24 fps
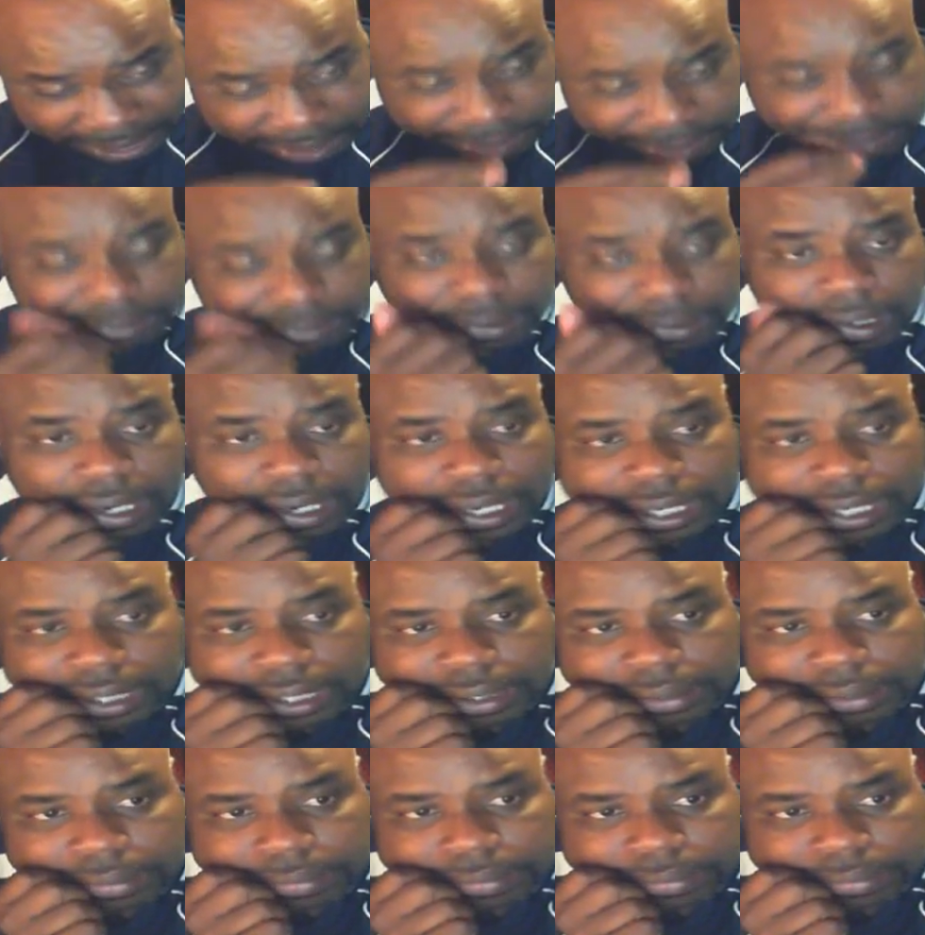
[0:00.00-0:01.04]
destroy
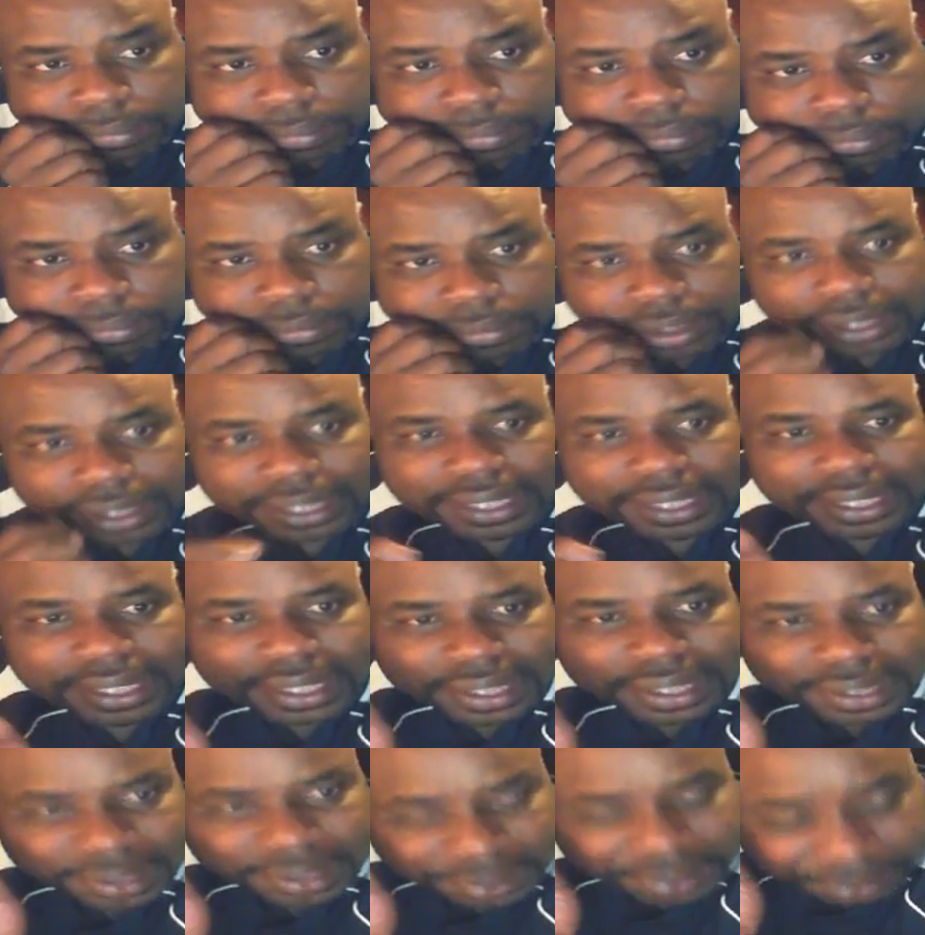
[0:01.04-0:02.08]

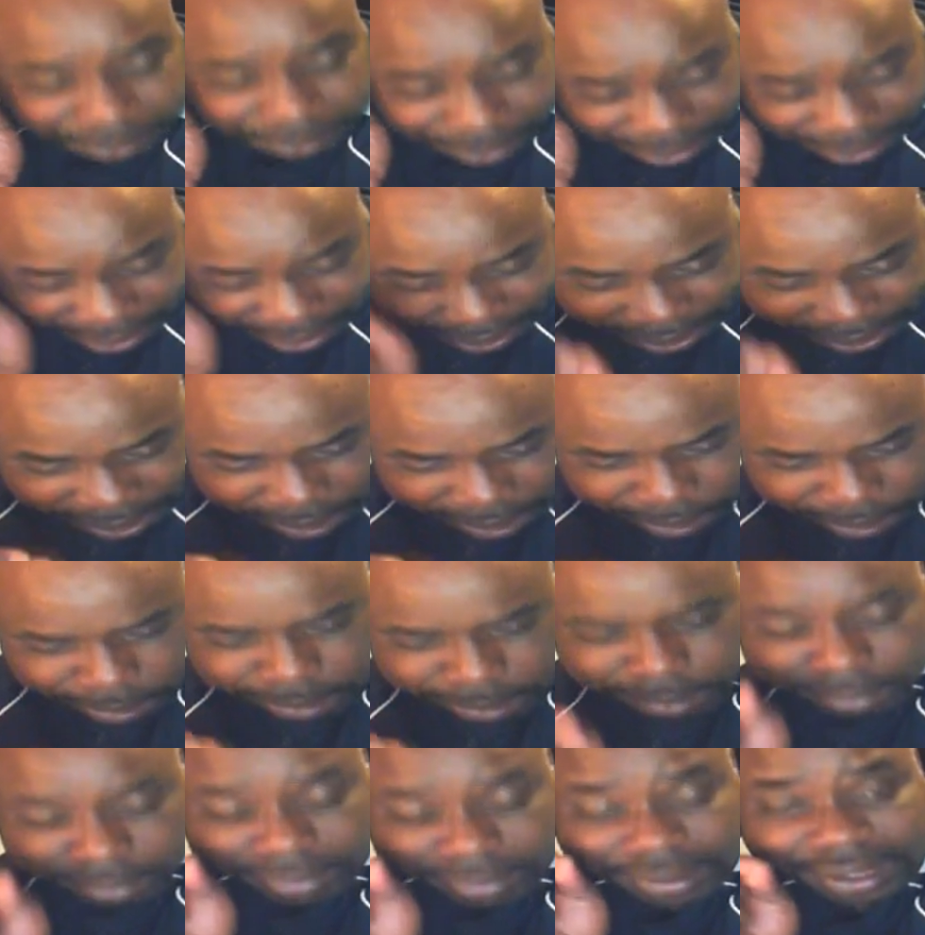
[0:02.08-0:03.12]
to
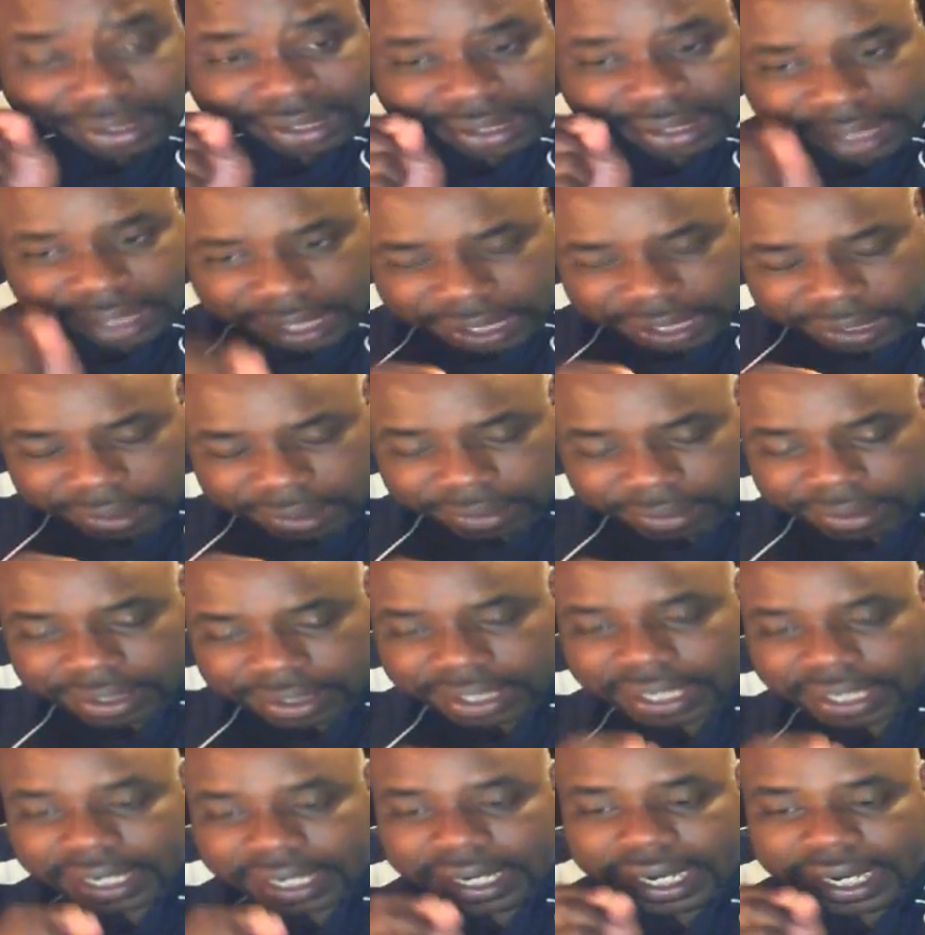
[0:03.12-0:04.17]
kill, steal,
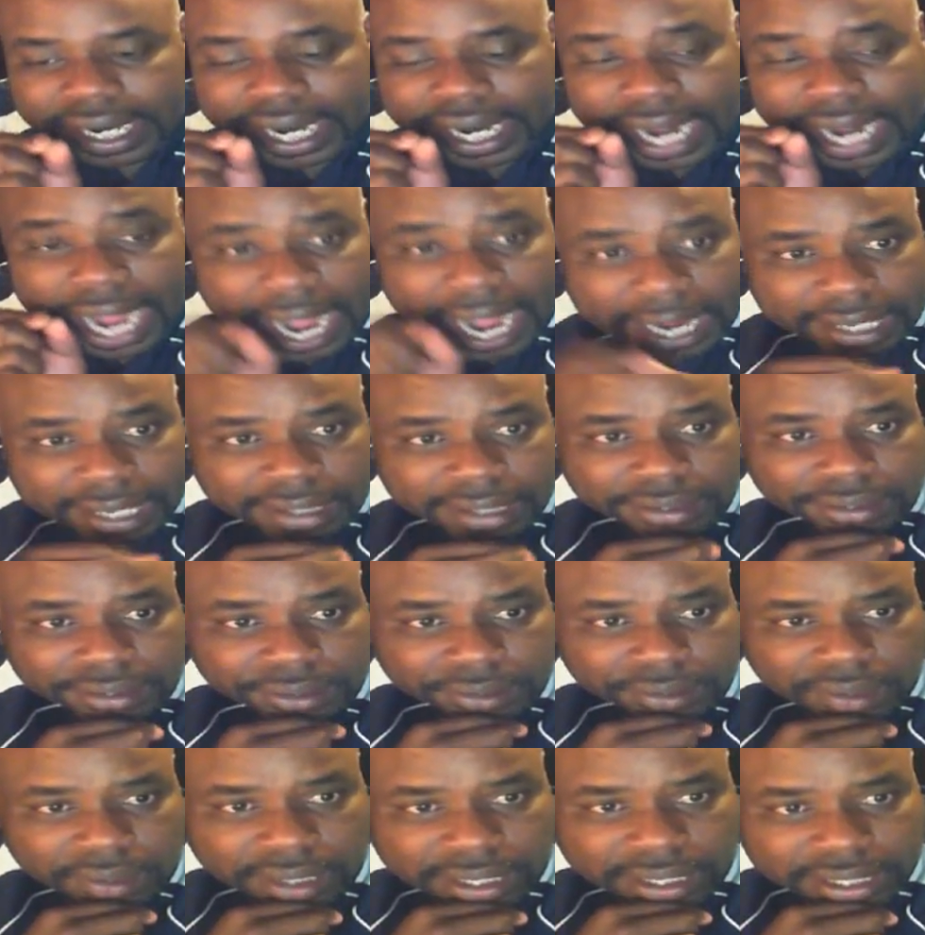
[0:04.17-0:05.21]
and
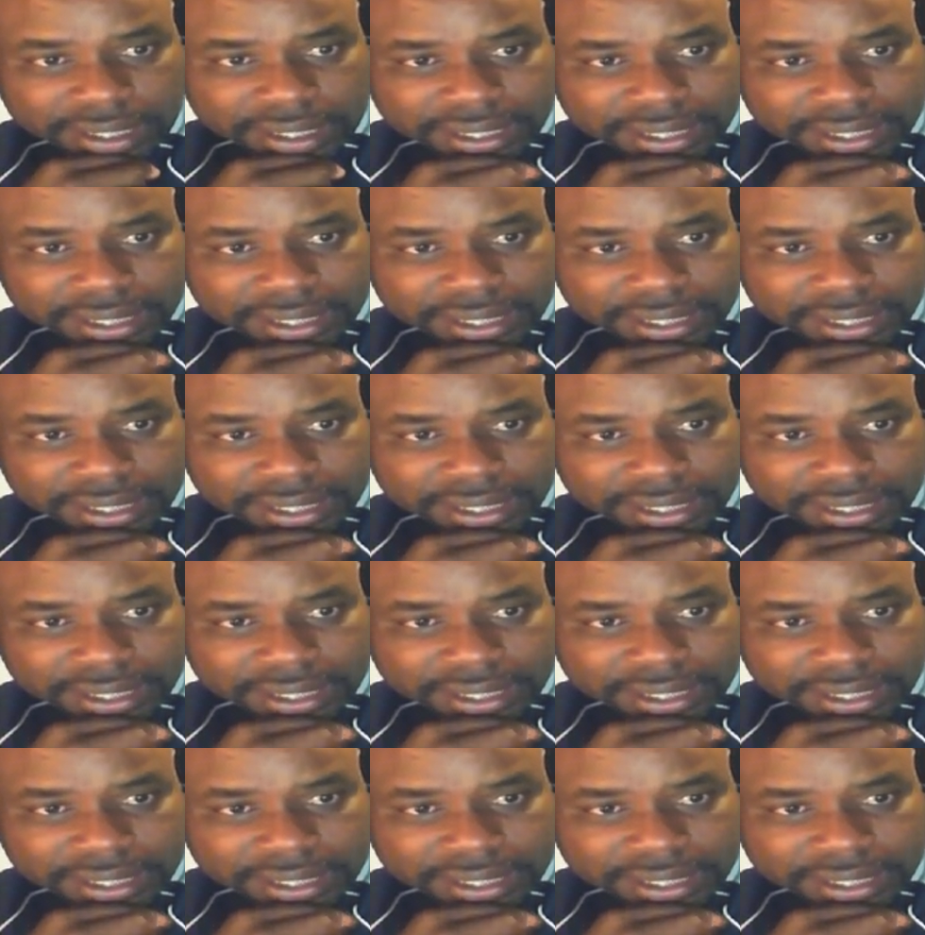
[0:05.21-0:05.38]
destroy.